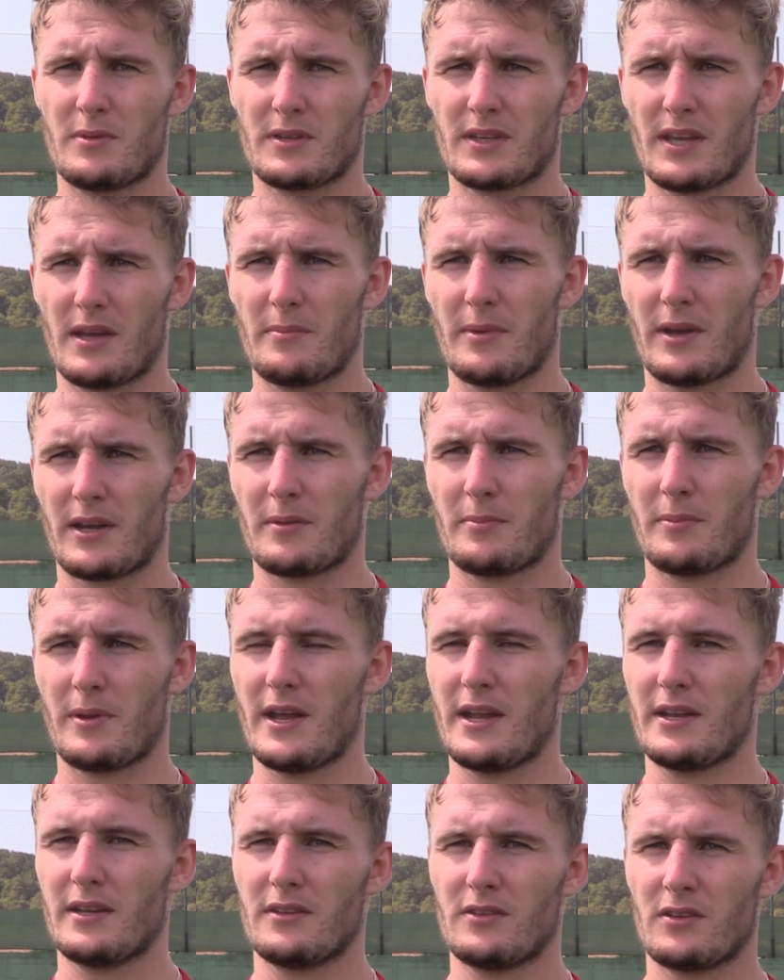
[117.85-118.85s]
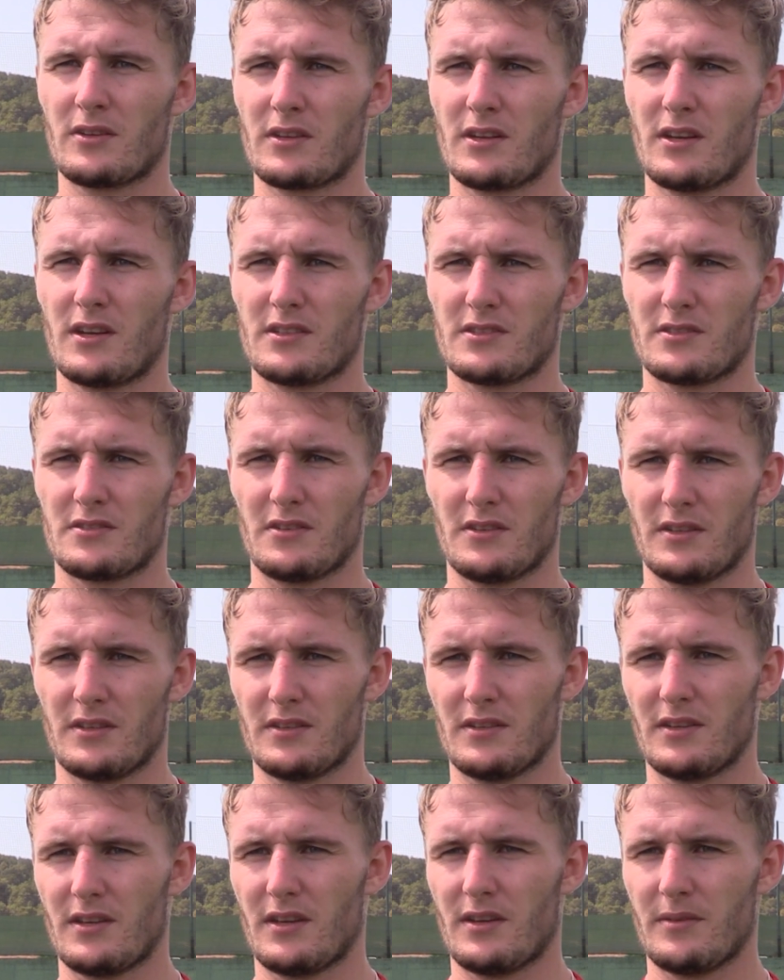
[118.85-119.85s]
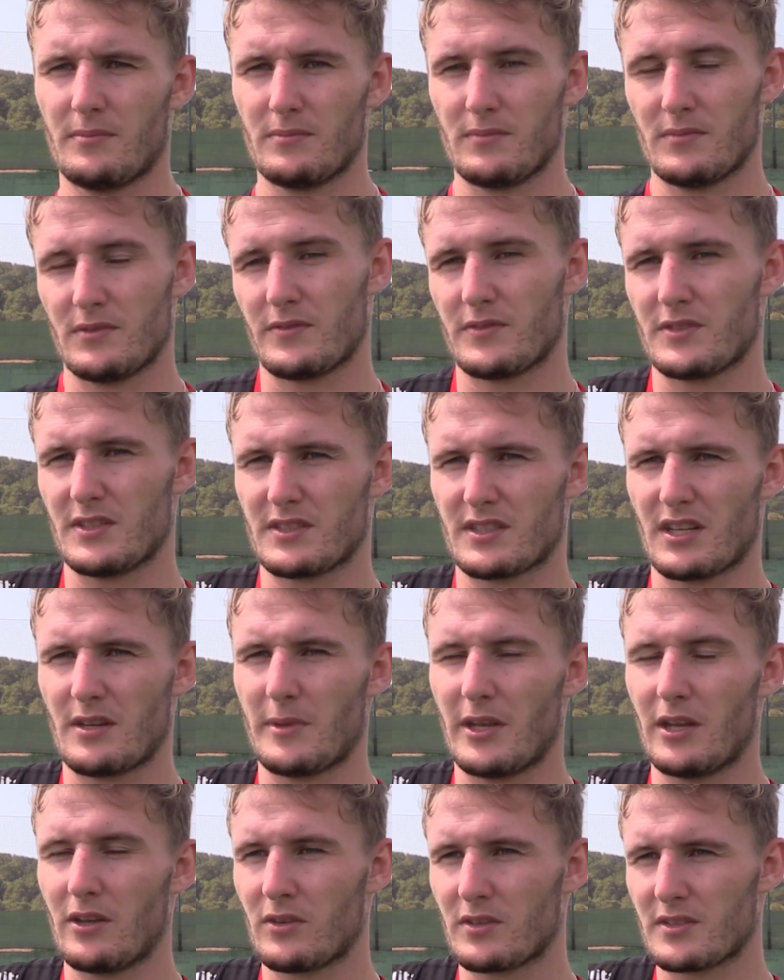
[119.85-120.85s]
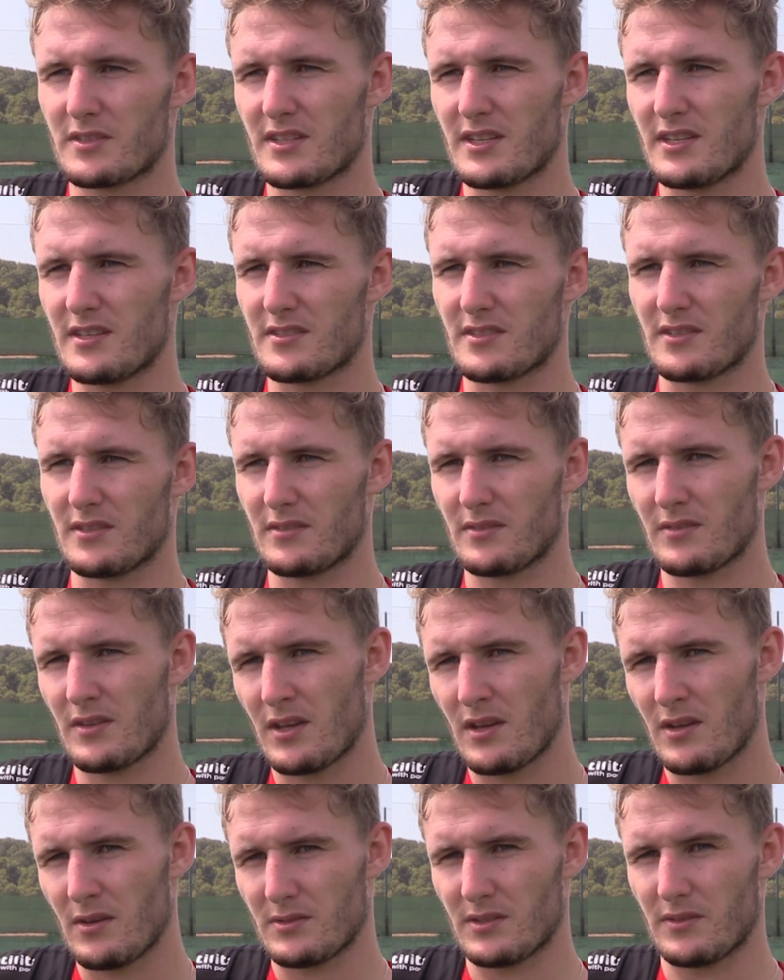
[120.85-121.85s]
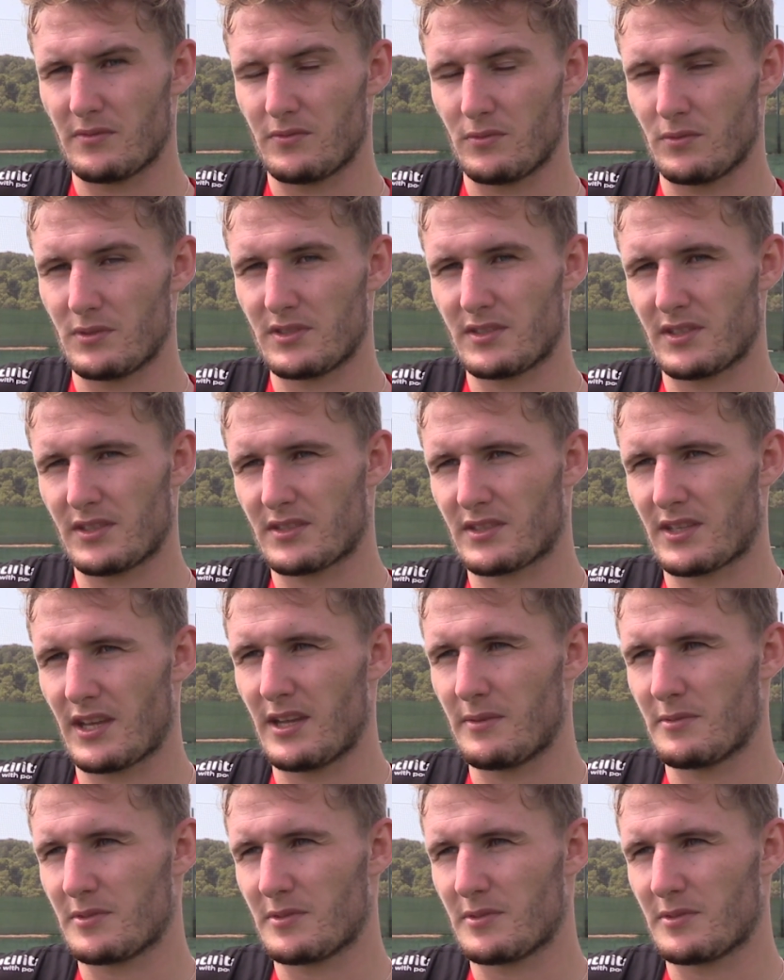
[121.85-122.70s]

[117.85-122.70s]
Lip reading: get back playing in Doncaster, and obviously it's going to be a long season, 46 games